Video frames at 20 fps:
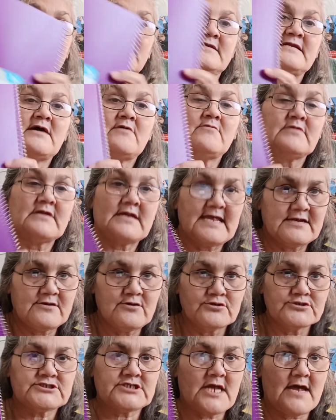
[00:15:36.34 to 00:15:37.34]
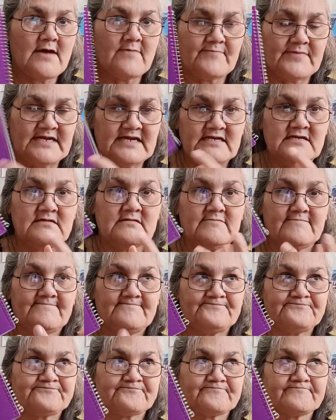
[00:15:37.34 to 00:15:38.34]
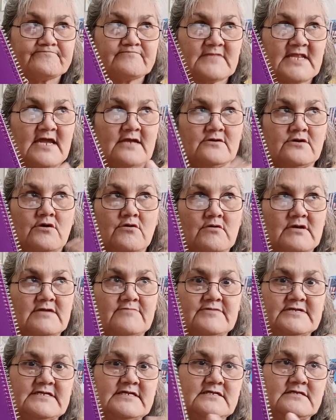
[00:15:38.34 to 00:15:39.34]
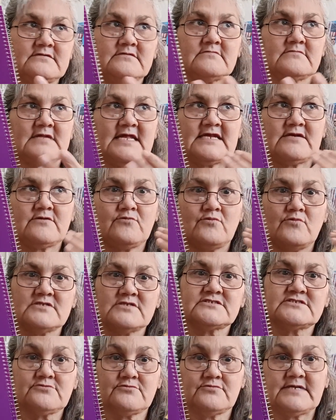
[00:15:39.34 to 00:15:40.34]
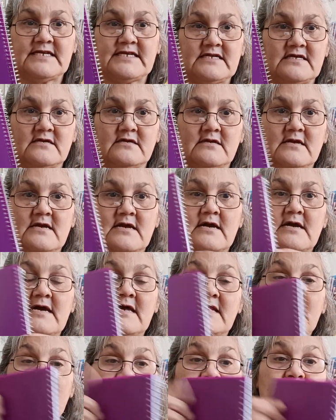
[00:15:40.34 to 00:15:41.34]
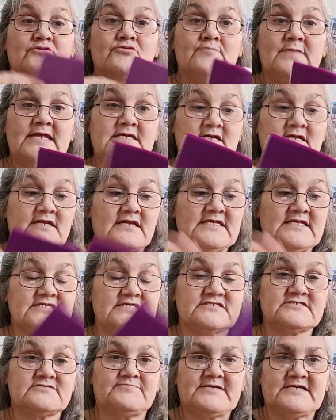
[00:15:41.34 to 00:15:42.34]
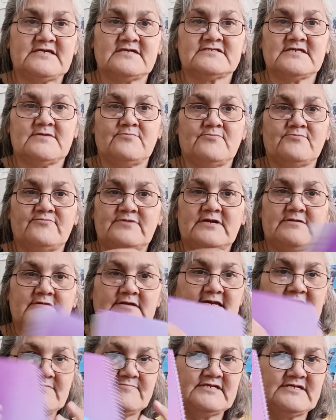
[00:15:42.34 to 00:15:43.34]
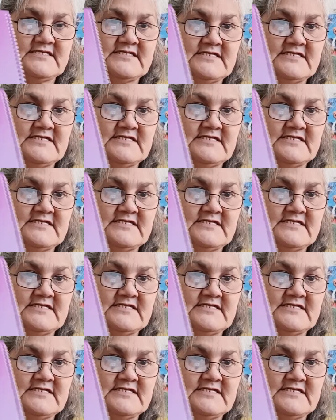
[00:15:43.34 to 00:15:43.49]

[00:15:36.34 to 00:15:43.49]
Now when I go shopping, I go every like once a week, and I will make a list because I'm very limited